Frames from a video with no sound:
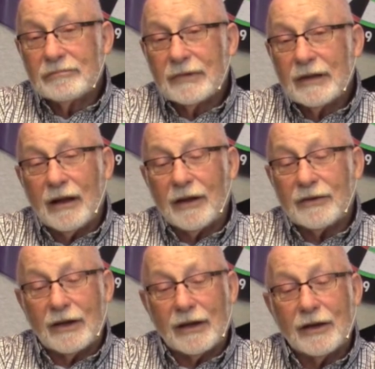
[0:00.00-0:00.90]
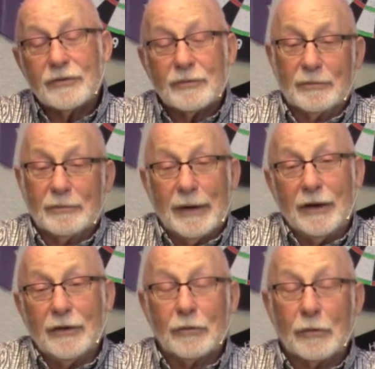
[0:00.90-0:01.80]
Class, I guess,
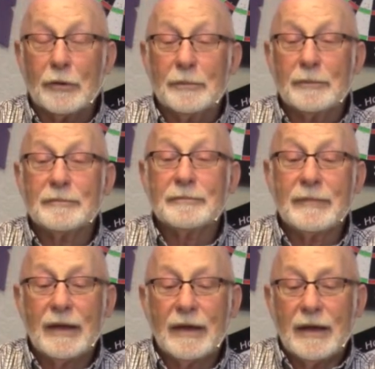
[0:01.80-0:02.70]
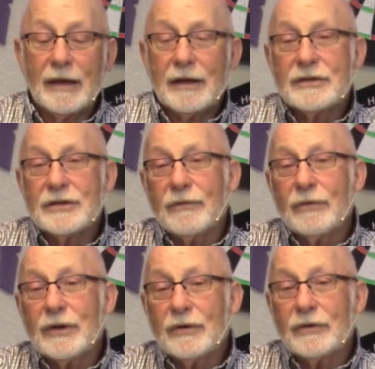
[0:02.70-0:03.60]
made it through.
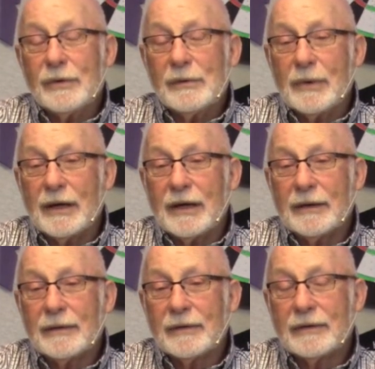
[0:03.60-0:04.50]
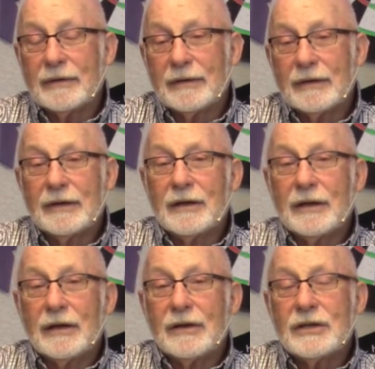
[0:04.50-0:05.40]
Several years went by.
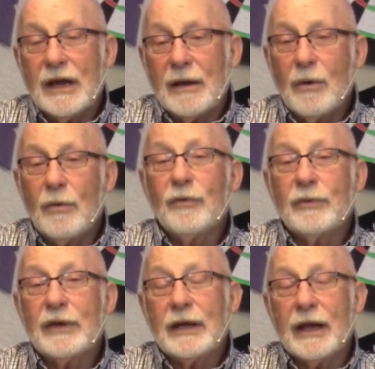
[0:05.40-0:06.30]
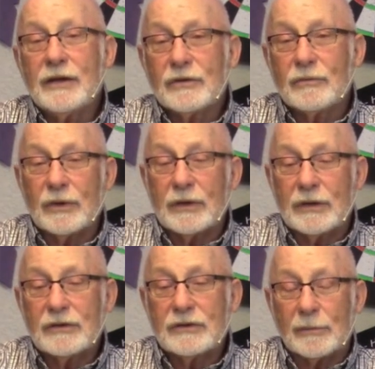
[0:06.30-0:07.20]
She came home for vacation one
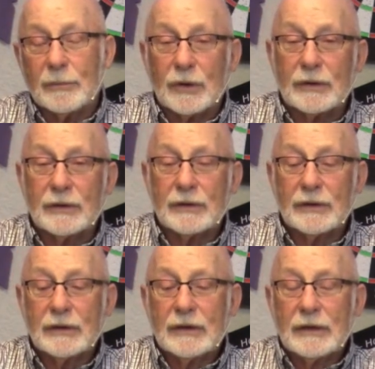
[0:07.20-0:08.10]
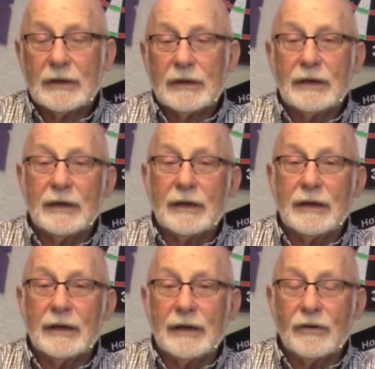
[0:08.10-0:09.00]
summer,
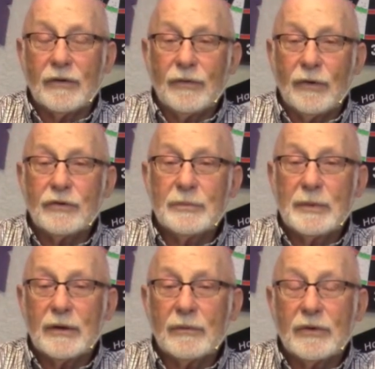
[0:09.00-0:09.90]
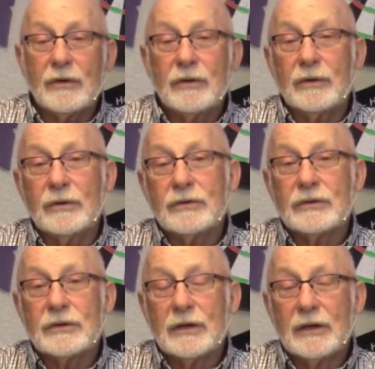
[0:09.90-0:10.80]
and her folks met her with the
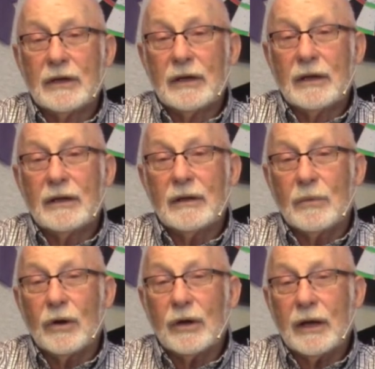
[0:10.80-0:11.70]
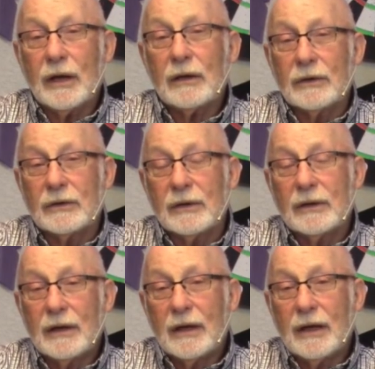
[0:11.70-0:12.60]
news that Mark Eklund
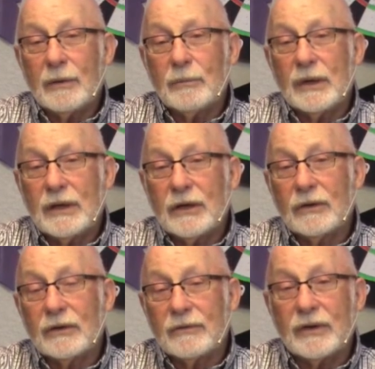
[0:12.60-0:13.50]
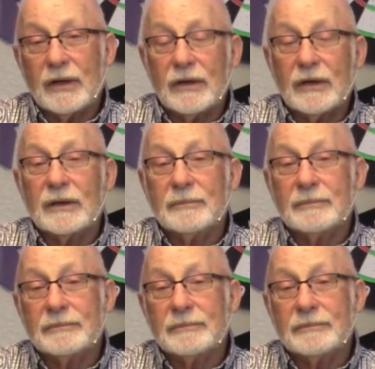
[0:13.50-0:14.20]
had been killed in Vietnam.